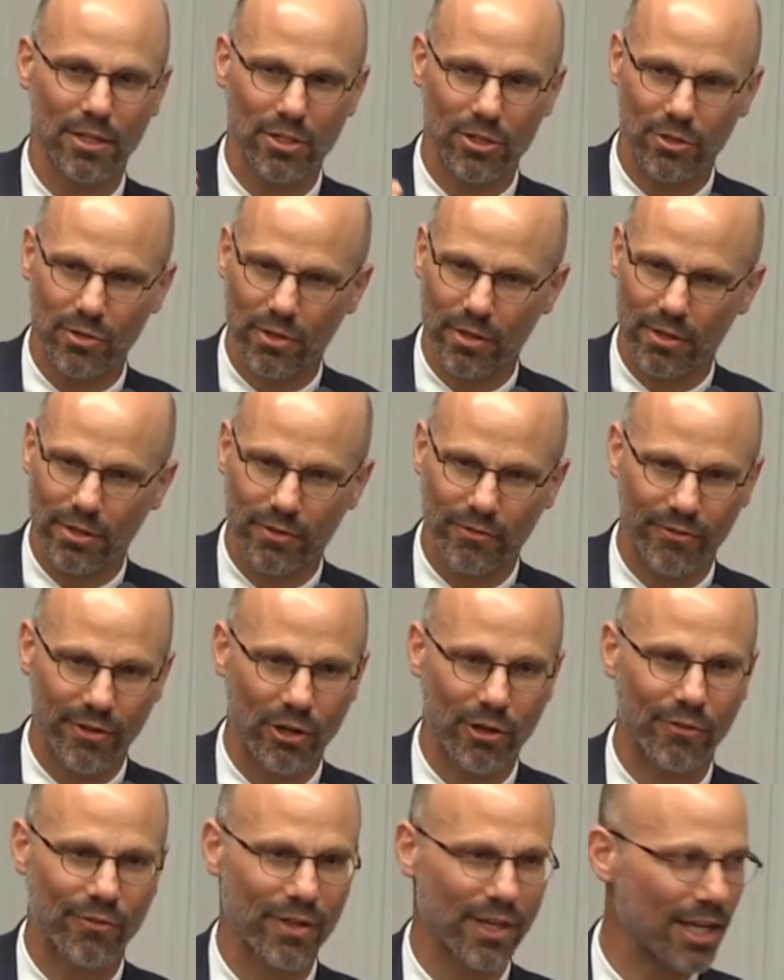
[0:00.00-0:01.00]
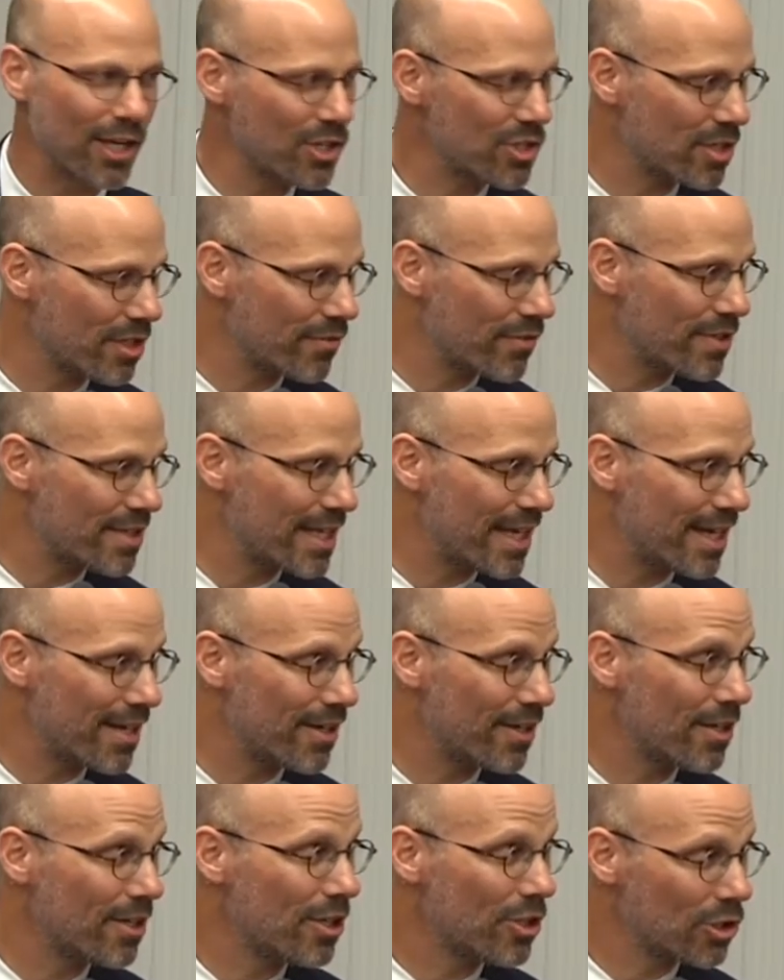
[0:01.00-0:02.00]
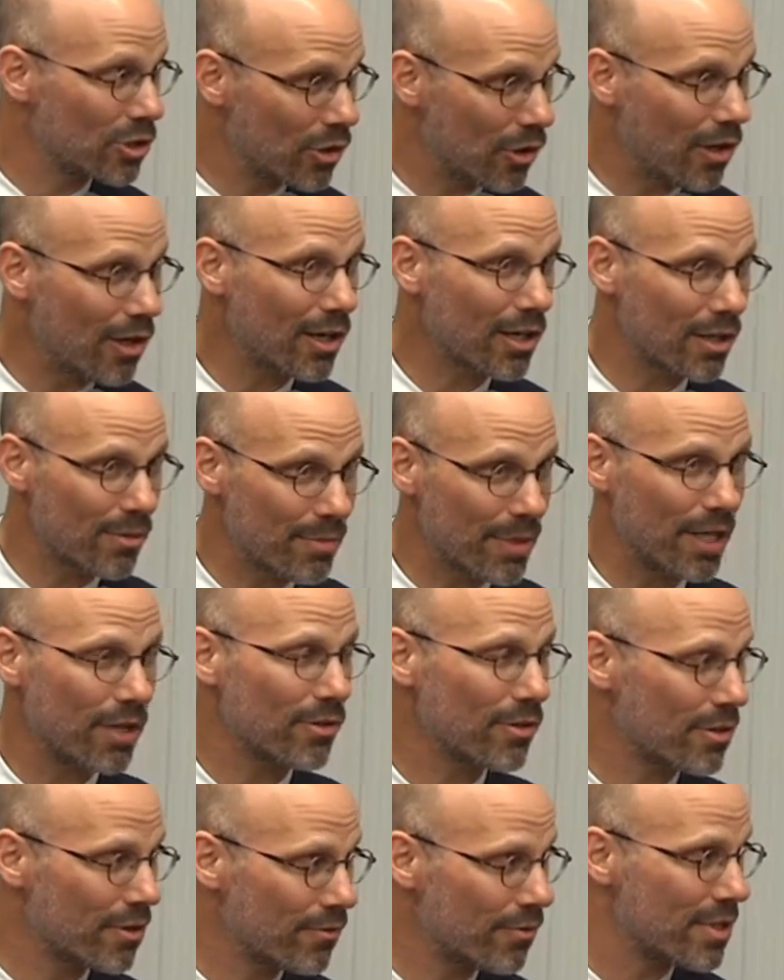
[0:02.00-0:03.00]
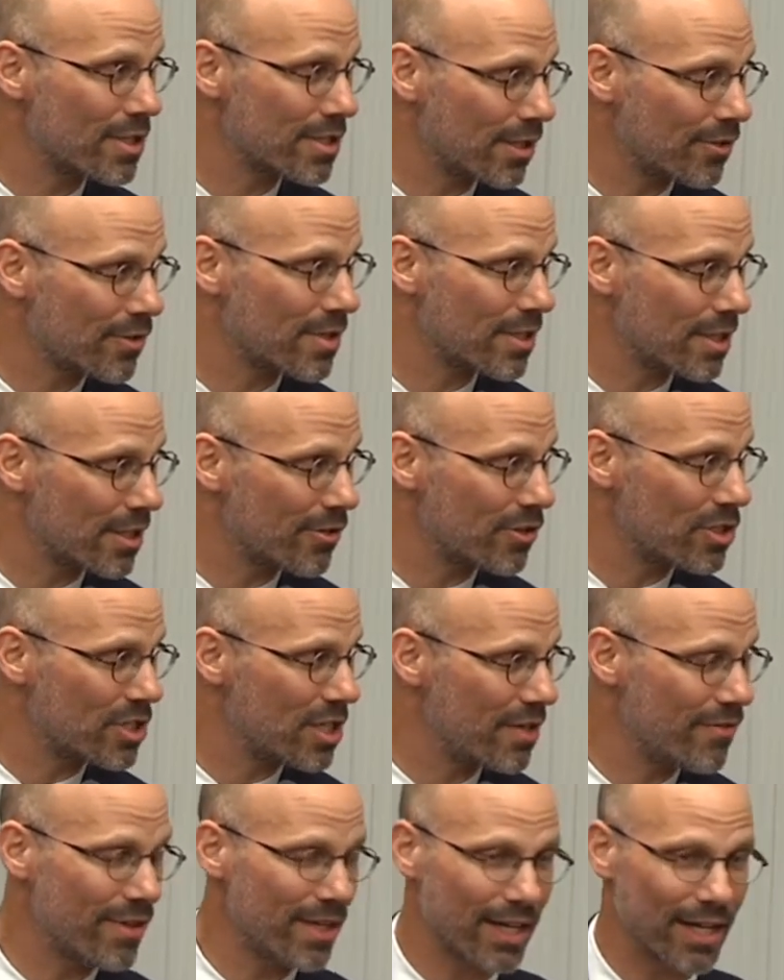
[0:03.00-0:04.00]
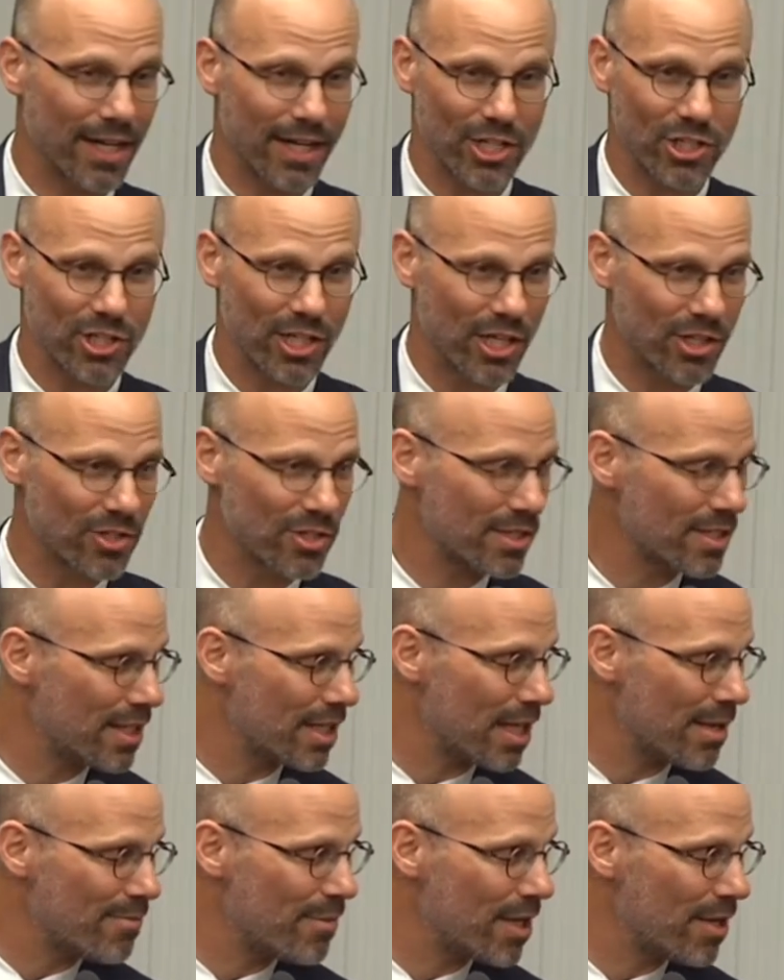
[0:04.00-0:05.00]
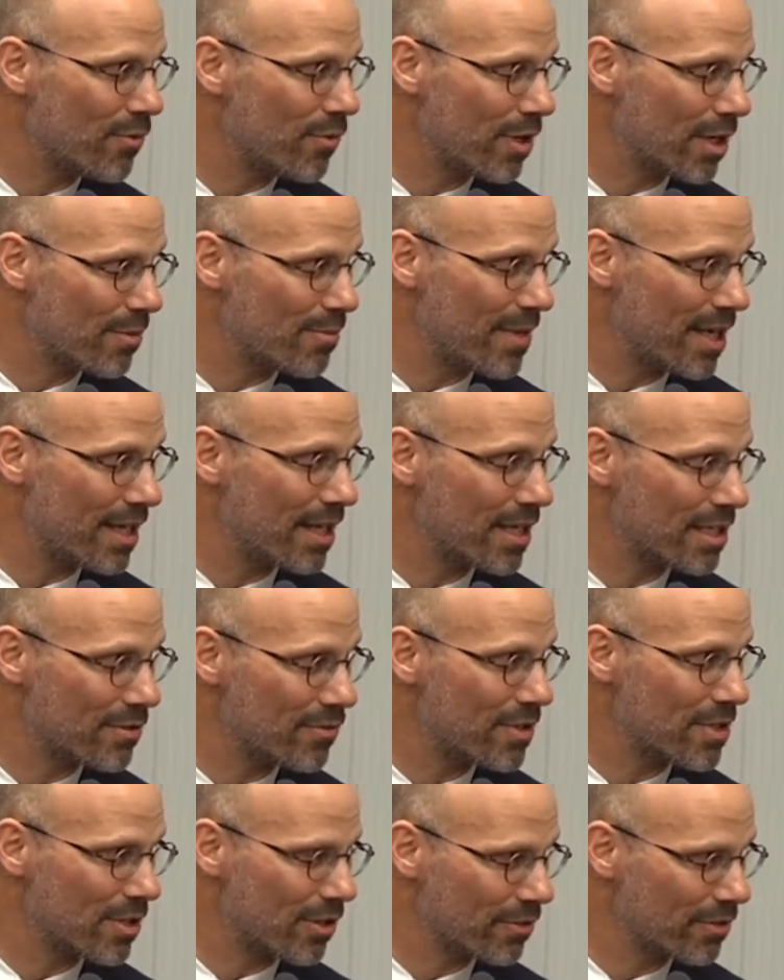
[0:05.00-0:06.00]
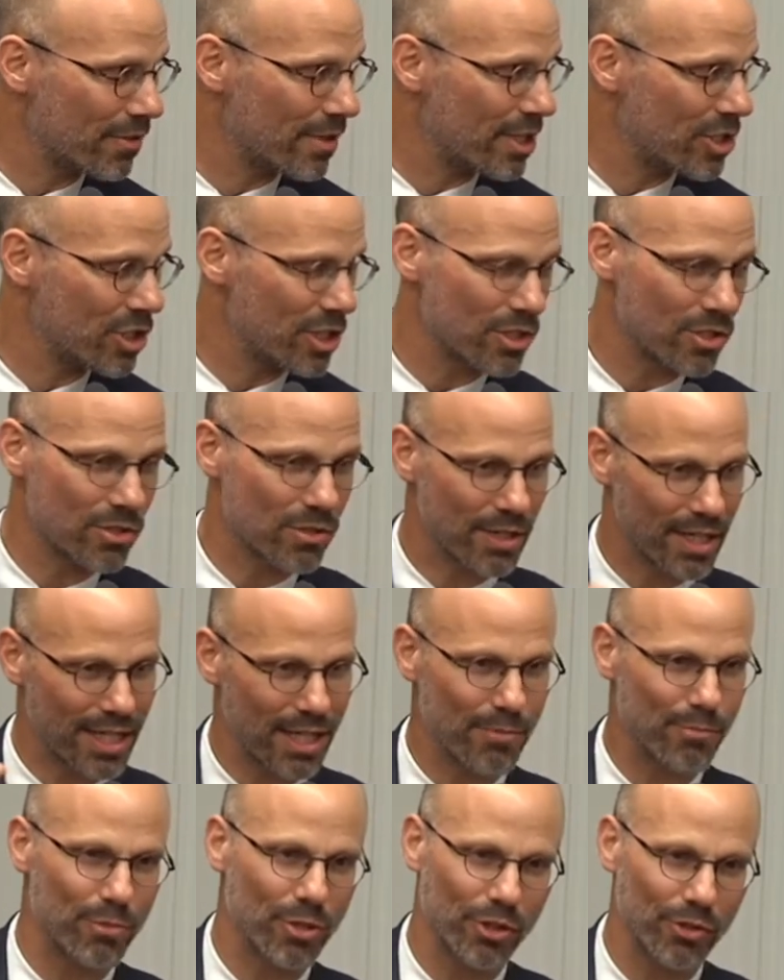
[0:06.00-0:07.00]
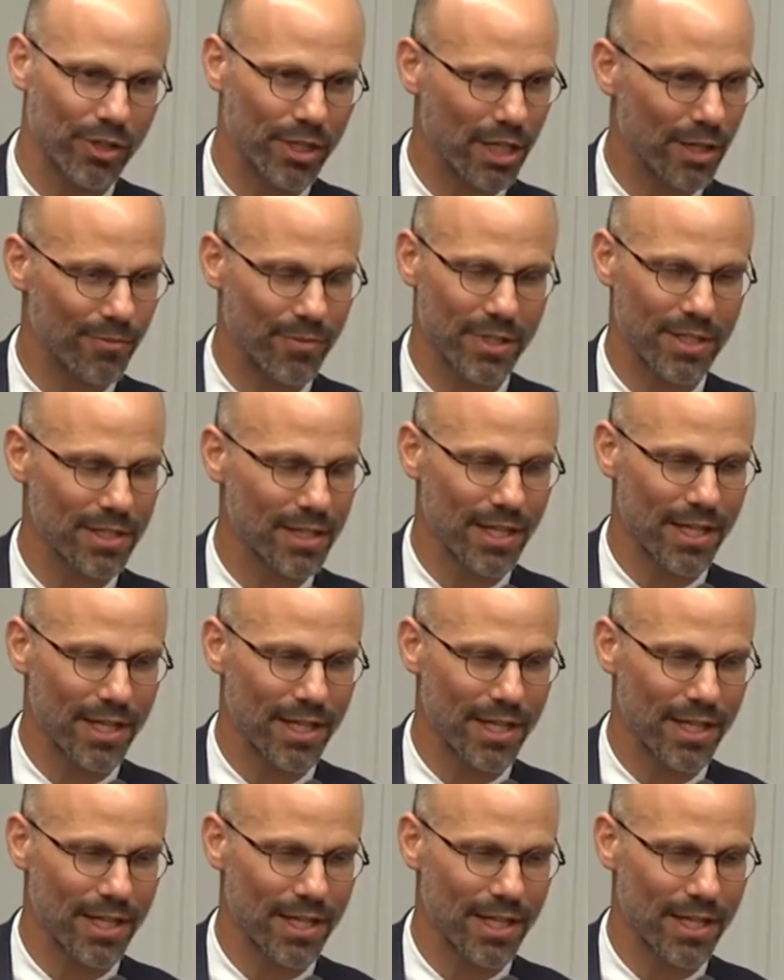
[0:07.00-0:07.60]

do a verification of the data, talk about the results that they're achieving and any changes that they may want to make as a result of that change. So again, building up this,